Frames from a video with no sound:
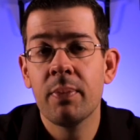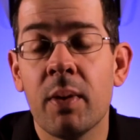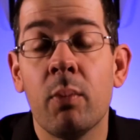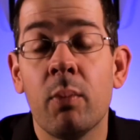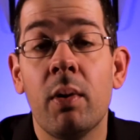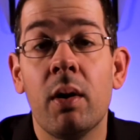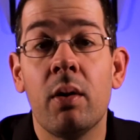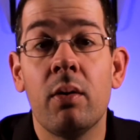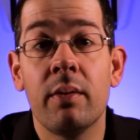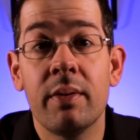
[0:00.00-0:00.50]

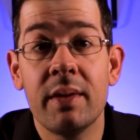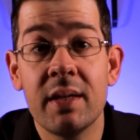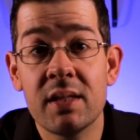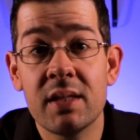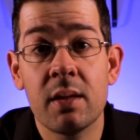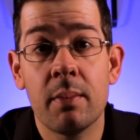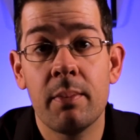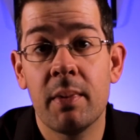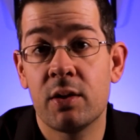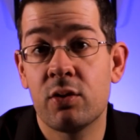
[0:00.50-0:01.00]
Well,
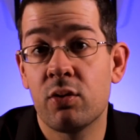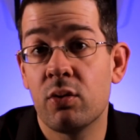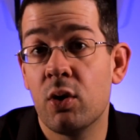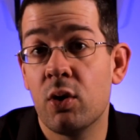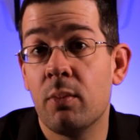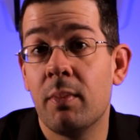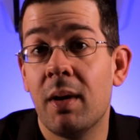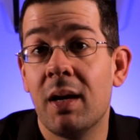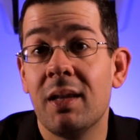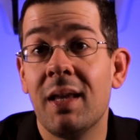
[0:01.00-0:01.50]
this
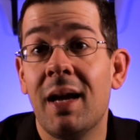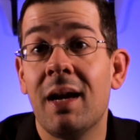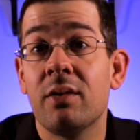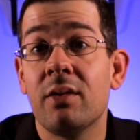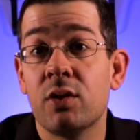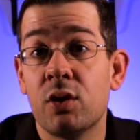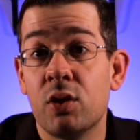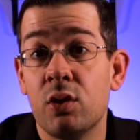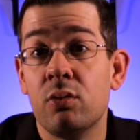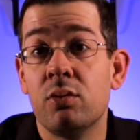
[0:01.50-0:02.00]
metronome
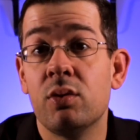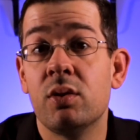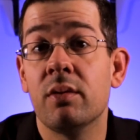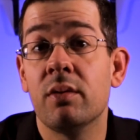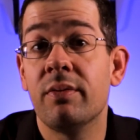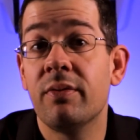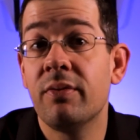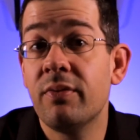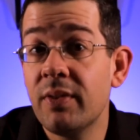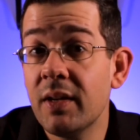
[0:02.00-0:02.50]
allows you to
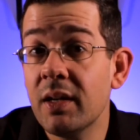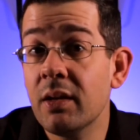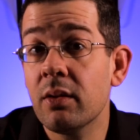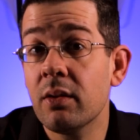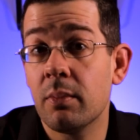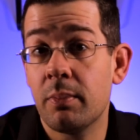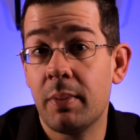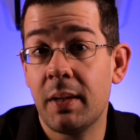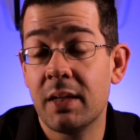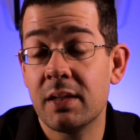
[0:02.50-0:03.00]
feel the
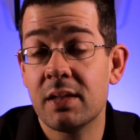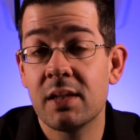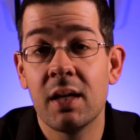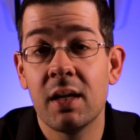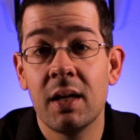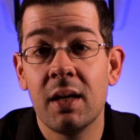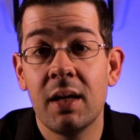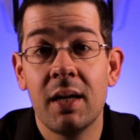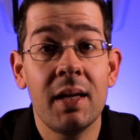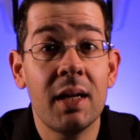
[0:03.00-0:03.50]
beat,
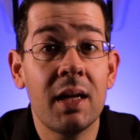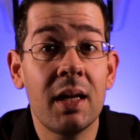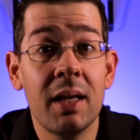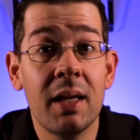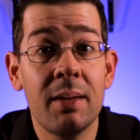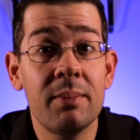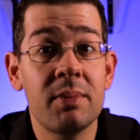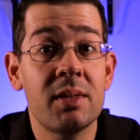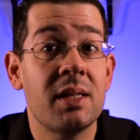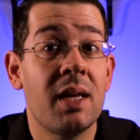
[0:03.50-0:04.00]
and it
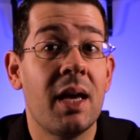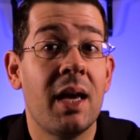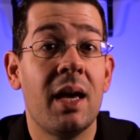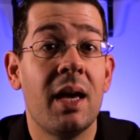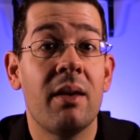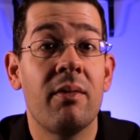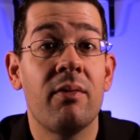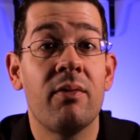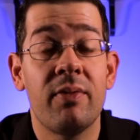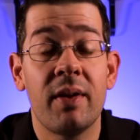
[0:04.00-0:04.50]
claims to
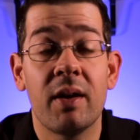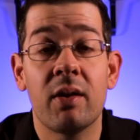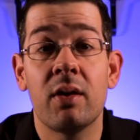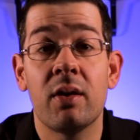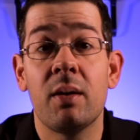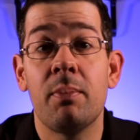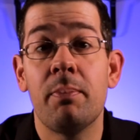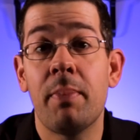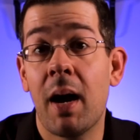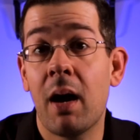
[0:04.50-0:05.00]
have
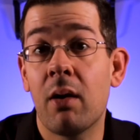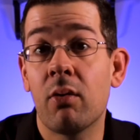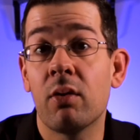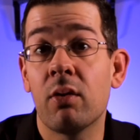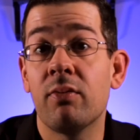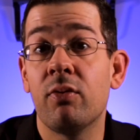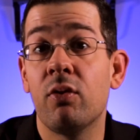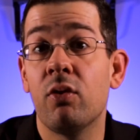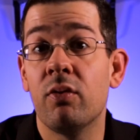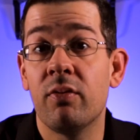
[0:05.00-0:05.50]
very
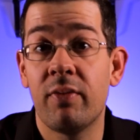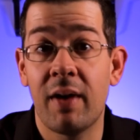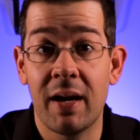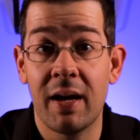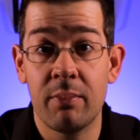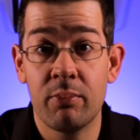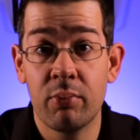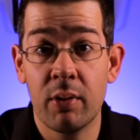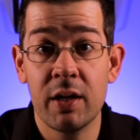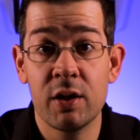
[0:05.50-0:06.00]
powerful
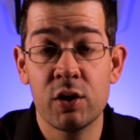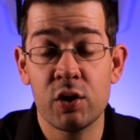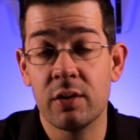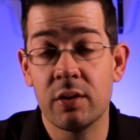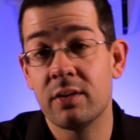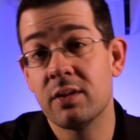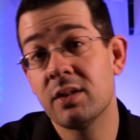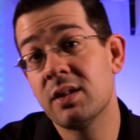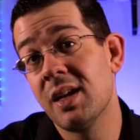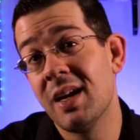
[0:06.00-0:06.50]

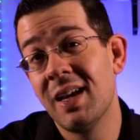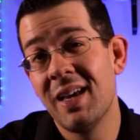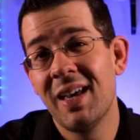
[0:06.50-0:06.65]
vibrations,